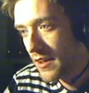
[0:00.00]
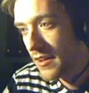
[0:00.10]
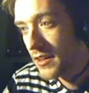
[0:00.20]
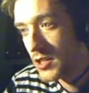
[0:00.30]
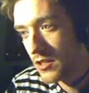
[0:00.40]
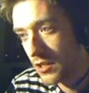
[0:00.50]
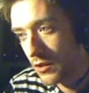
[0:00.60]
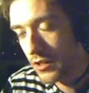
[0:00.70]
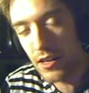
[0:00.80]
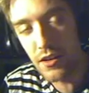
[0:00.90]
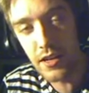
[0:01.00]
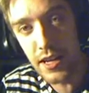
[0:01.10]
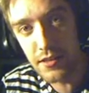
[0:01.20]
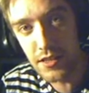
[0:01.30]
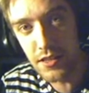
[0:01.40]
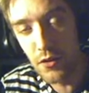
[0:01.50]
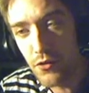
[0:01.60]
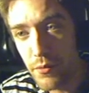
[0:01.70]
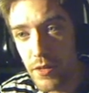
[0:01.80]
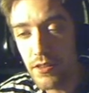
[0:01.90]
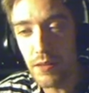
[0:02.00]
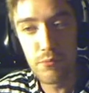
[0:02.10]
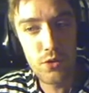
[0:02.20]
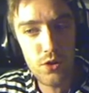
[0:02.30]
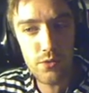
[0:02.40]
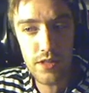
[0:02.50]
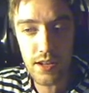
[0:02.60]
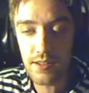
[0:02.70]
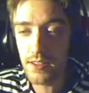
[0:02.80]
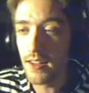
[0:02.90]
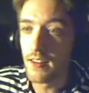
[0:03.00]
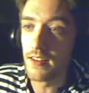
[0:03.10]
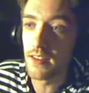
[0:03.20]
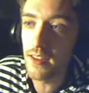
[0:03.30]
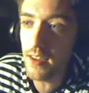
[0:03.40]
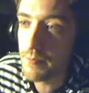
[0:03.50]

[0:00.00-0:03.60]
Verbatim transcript: Try to take a look there, guys, and learn from that and build your own deck. And uh, yeah,